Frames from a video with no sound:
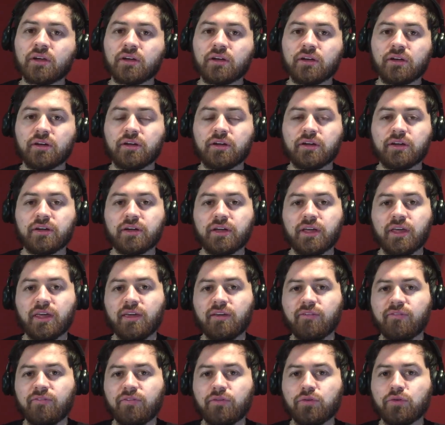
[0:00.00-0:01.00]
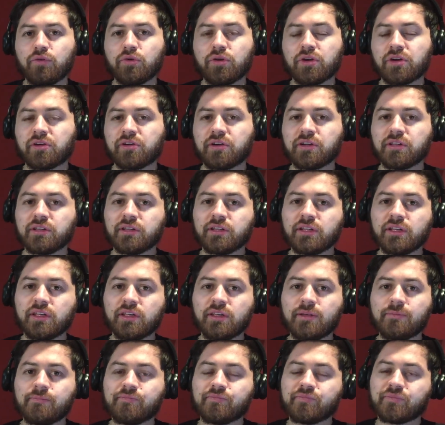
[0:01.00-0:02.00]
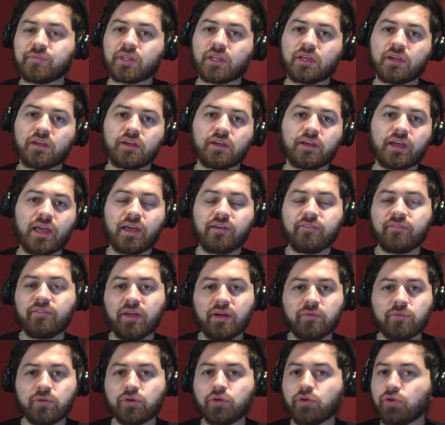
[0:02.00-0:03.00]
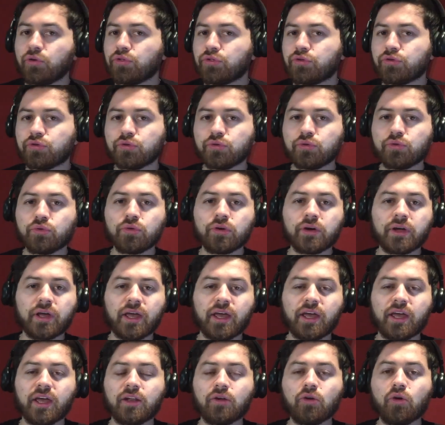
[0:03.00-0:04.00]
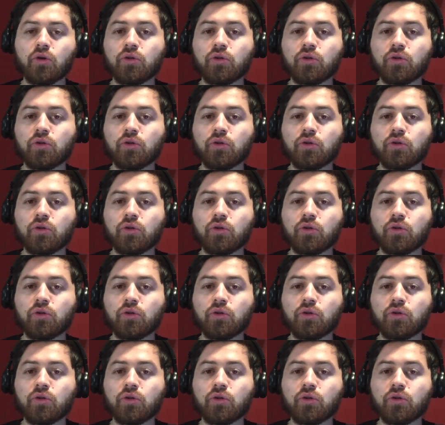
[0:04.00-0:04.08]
Uh, if you currently uh, have ever gone through an